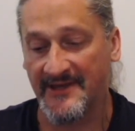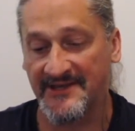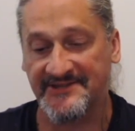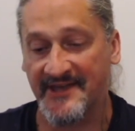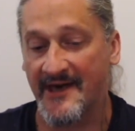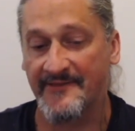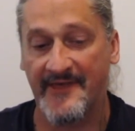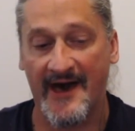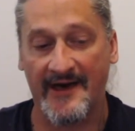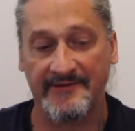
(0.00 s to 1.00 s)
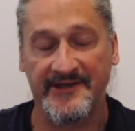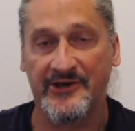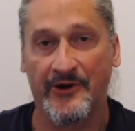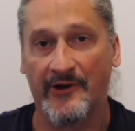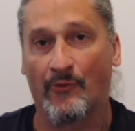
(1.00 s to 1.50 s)
he said that
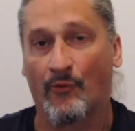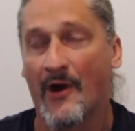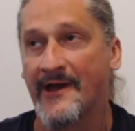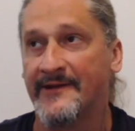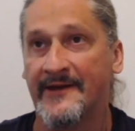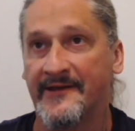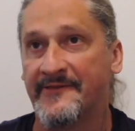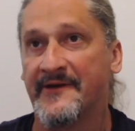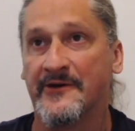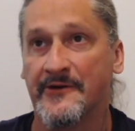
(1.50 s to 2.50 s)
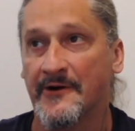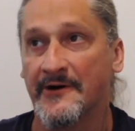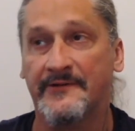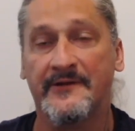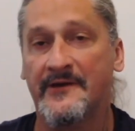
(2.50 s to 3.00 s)
he couldn't write anything
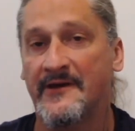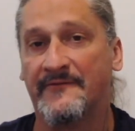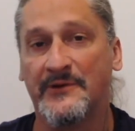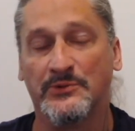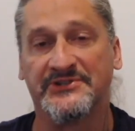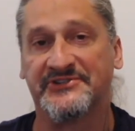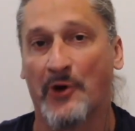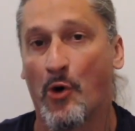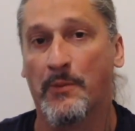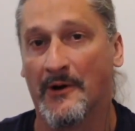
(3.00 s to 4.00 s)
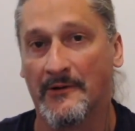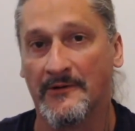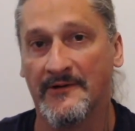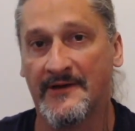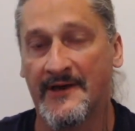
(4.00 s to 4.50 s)
good if he was
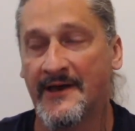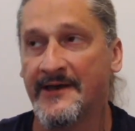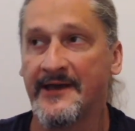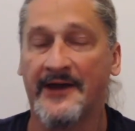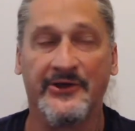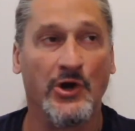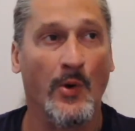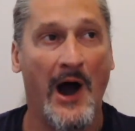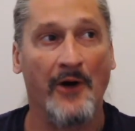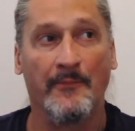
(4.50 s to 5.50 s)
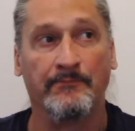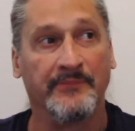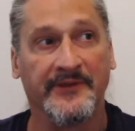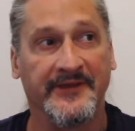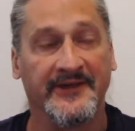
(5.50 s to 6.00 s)
sober. He had to go out
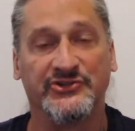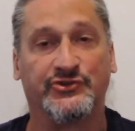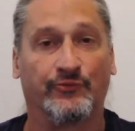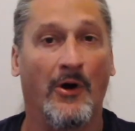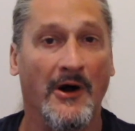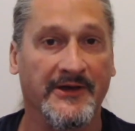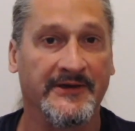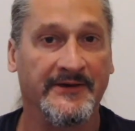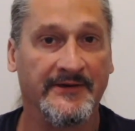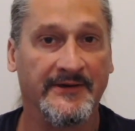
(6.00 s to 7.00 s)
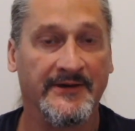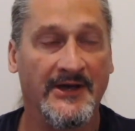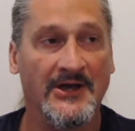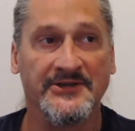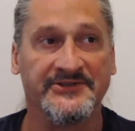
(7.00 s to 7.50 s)
and get drunk.
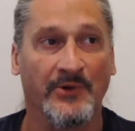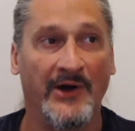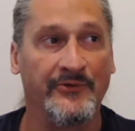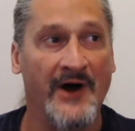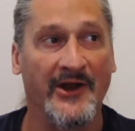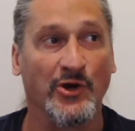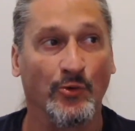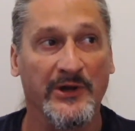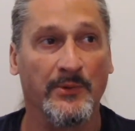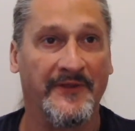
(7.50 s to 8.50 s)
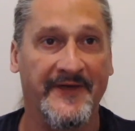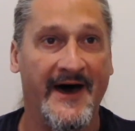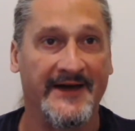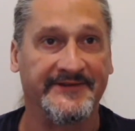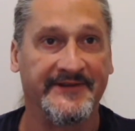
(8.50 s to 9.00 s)
So I do not agree with
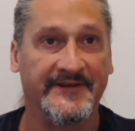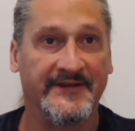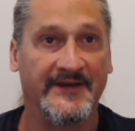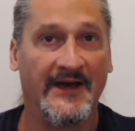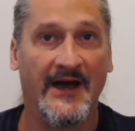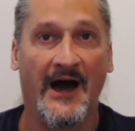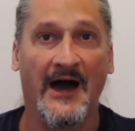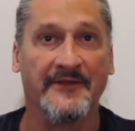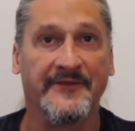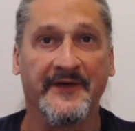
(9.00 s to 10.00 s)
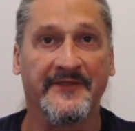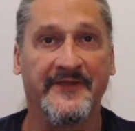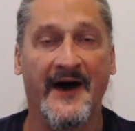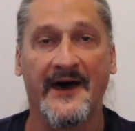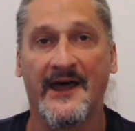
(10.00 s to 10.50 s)
that. I
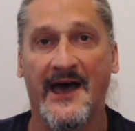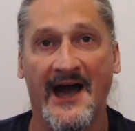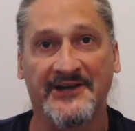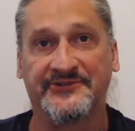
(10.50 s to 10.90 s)
think that